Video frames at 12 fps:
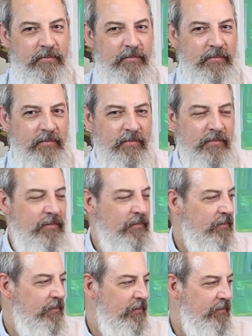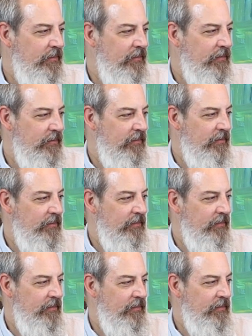
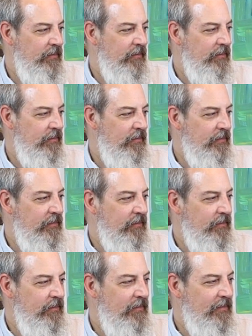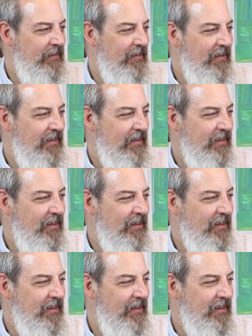No words are spoken by the person on screen.